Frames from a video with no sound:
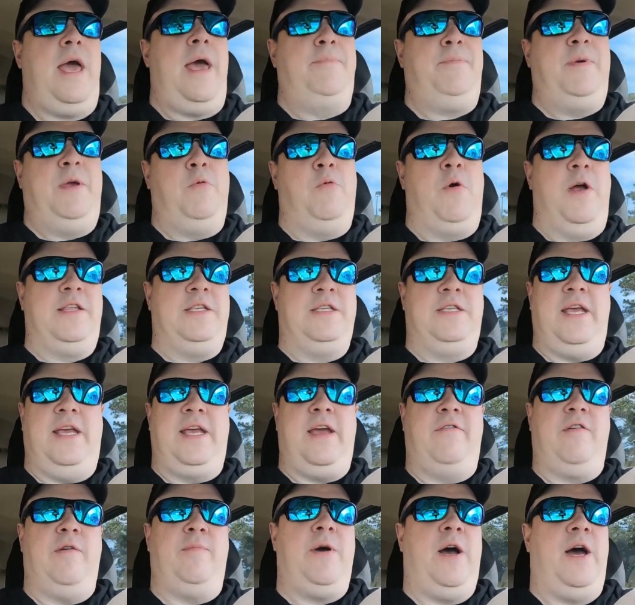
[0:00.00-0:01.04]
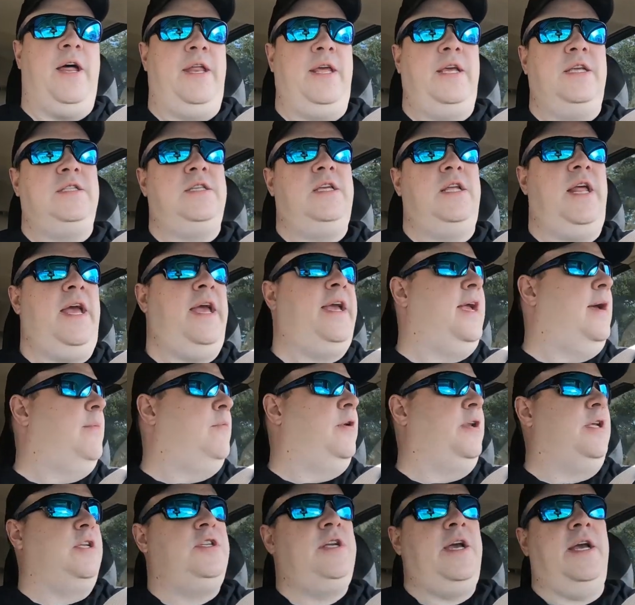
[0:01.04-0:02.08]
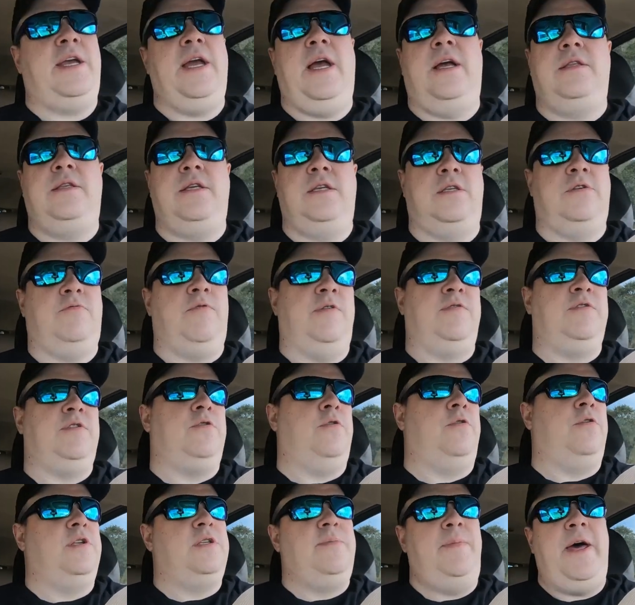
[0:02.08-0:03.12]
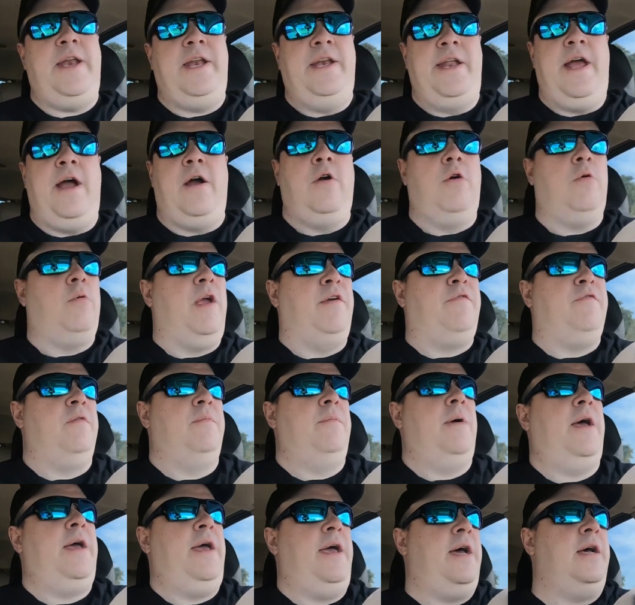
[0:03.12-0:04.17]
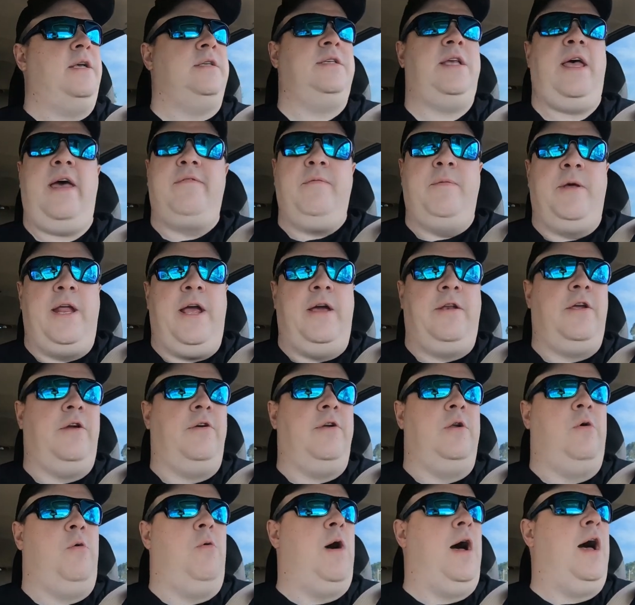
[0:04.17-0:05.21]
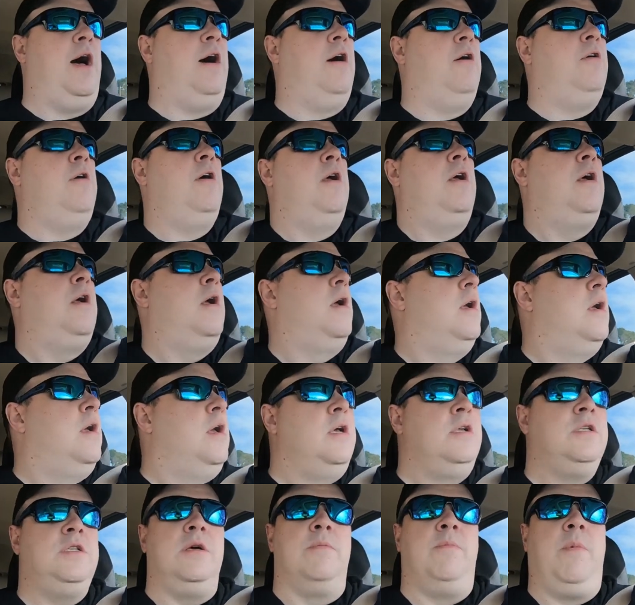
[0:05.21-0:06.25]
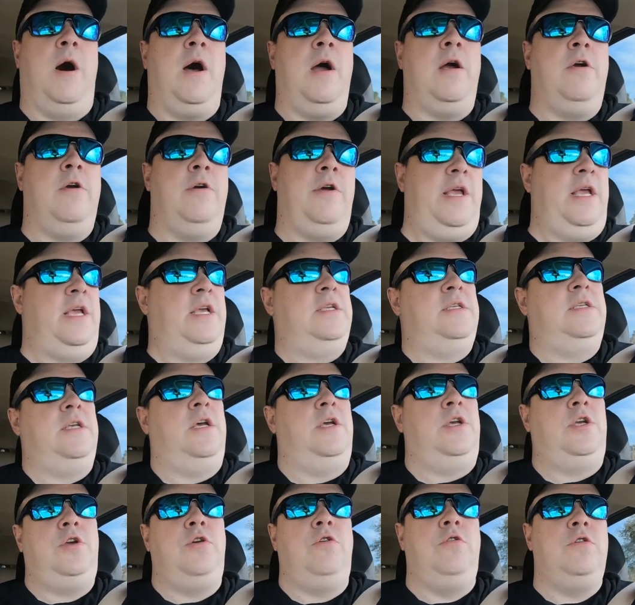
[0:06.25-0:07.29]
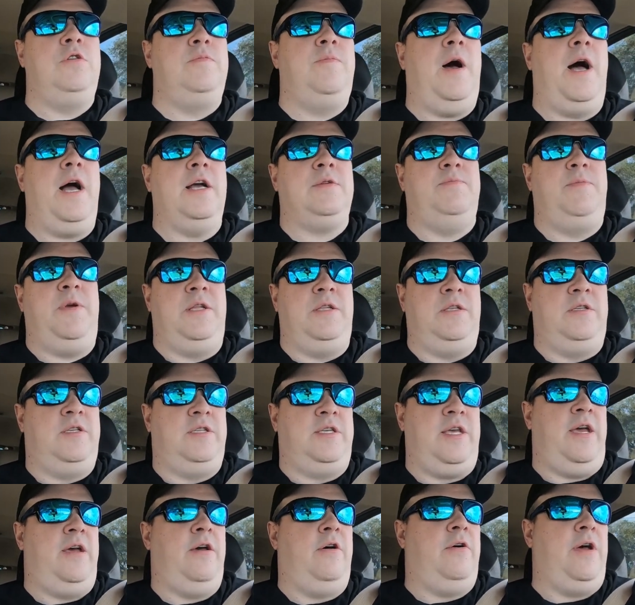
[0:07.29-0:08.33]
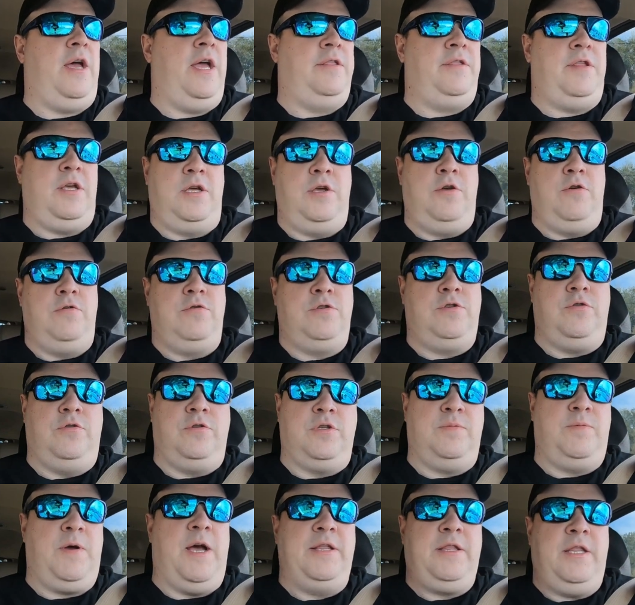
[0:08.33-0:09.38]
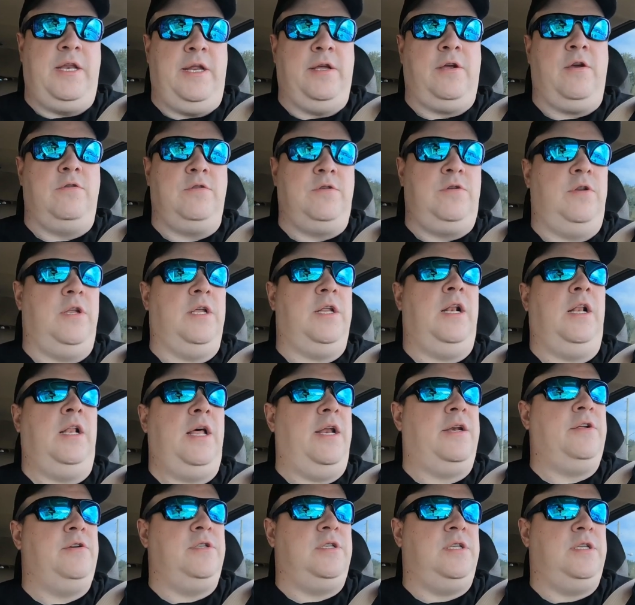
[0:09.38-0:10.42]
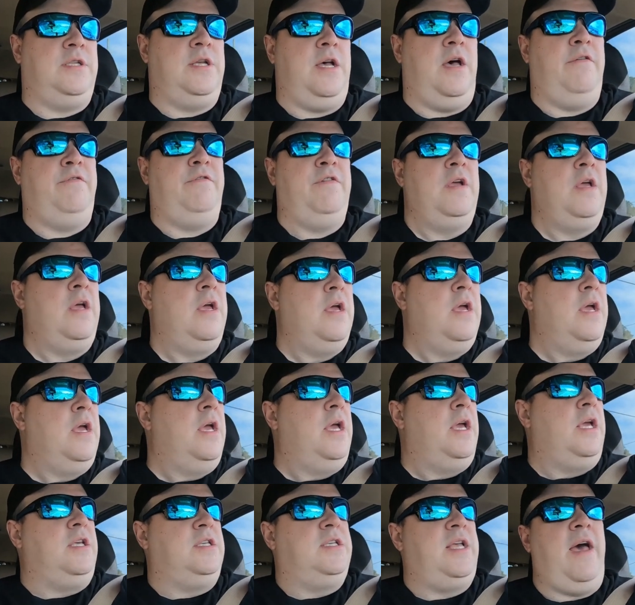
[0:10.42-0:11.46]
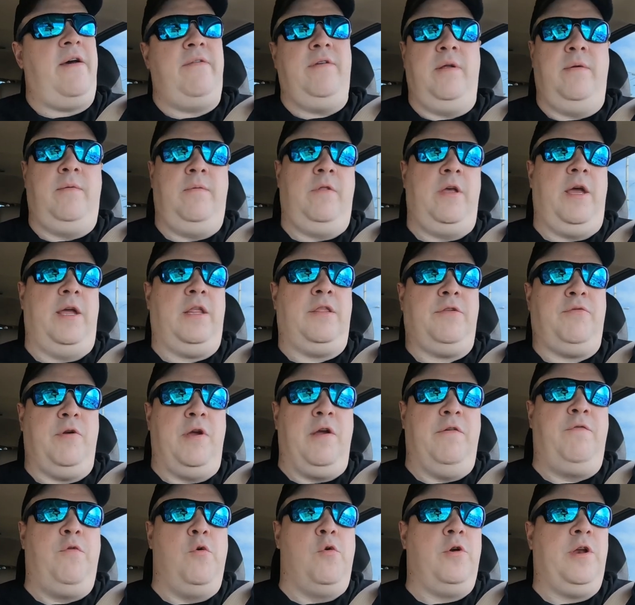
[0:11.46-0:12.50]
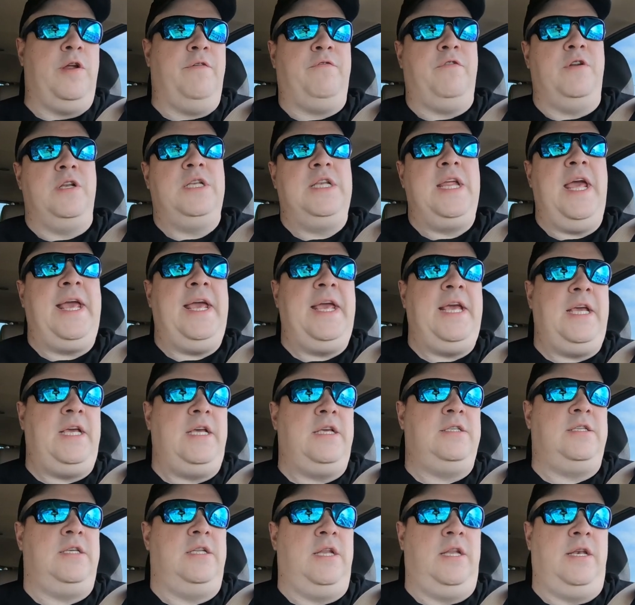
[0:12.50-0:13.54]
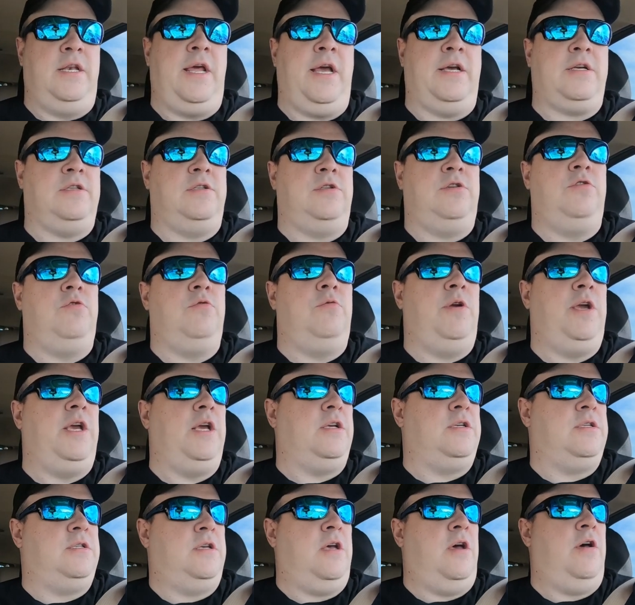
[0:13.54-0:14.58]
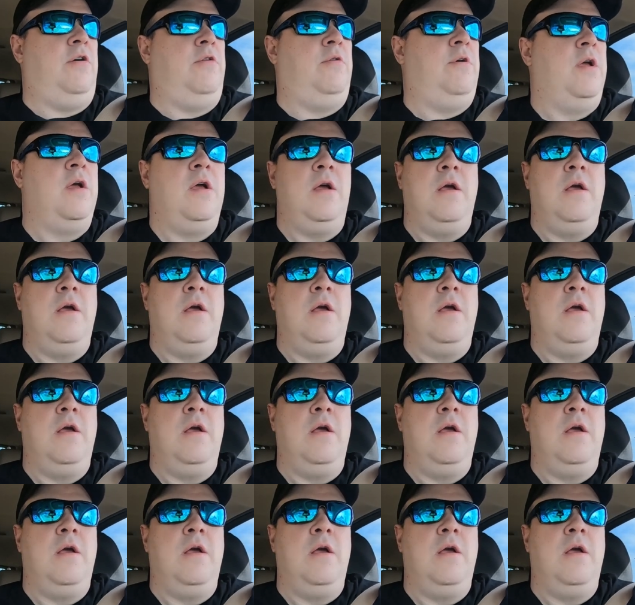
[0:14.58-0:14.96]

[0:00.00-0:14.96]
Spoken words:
Happy Wednesday, everybody. Today I'm going to check out this thrift store. It's about an hour away from my house. I haven't been out here in a while. Tomorrow is a huge box bin sale at the usual spot that I go to get a lot of good stuff. He's having them like 3 or 4 different days in the next 2 weeks, so